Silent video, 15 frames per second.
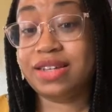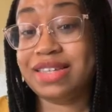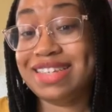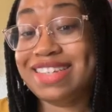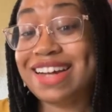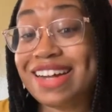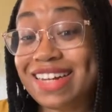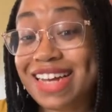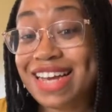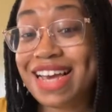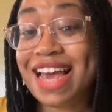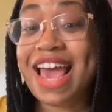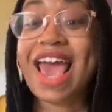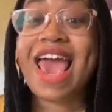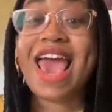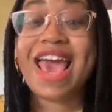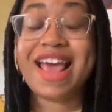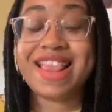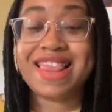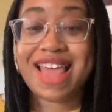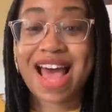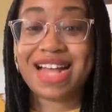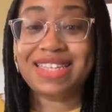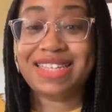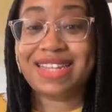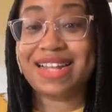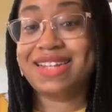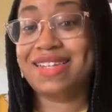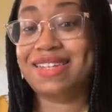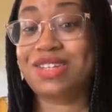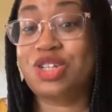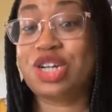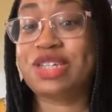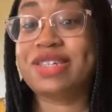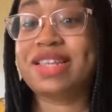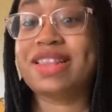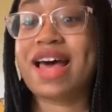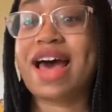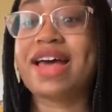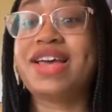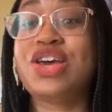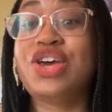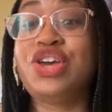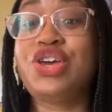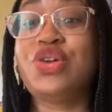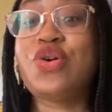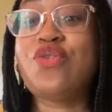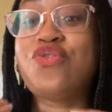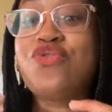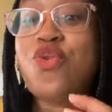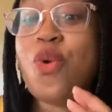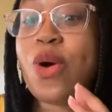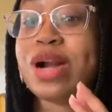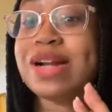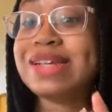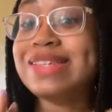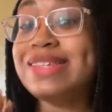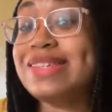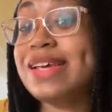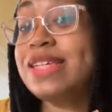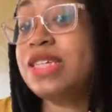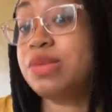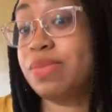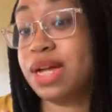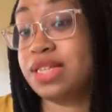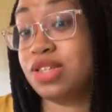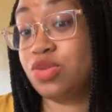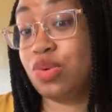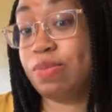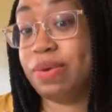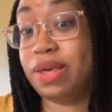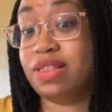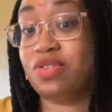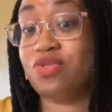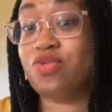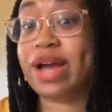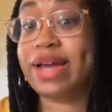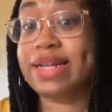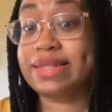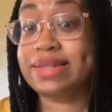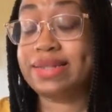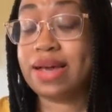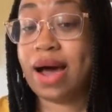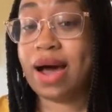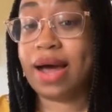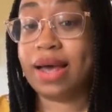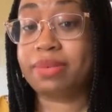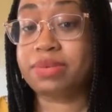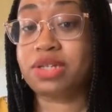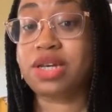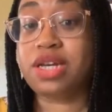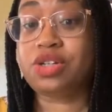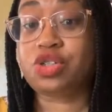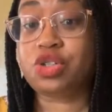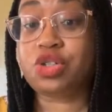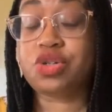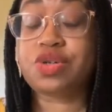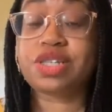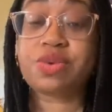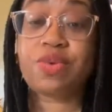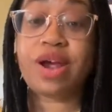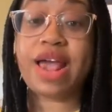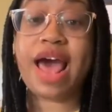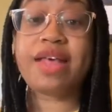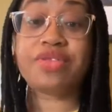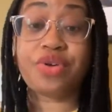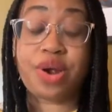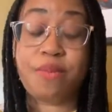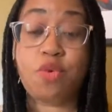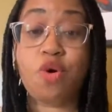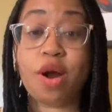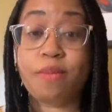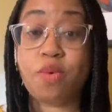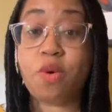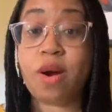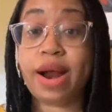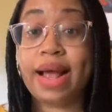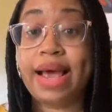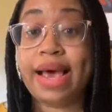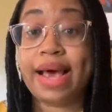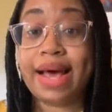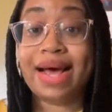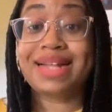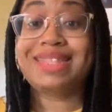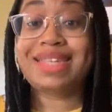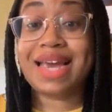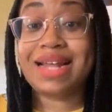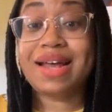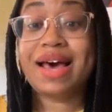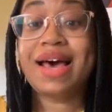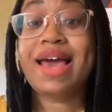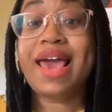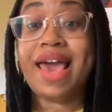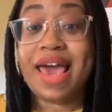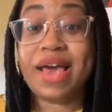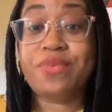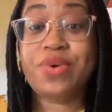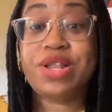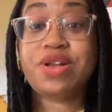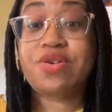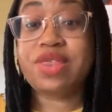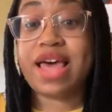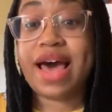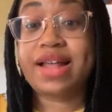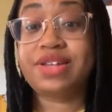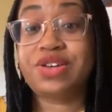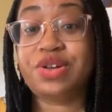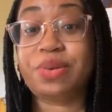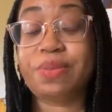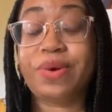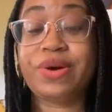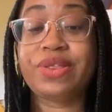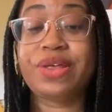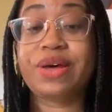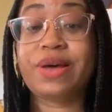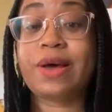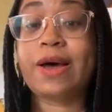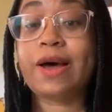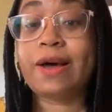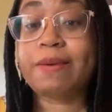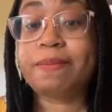study, and that study suggested that 4 to 6 months would be the right time to introduce. And we're gathering more and more data, and we know that per the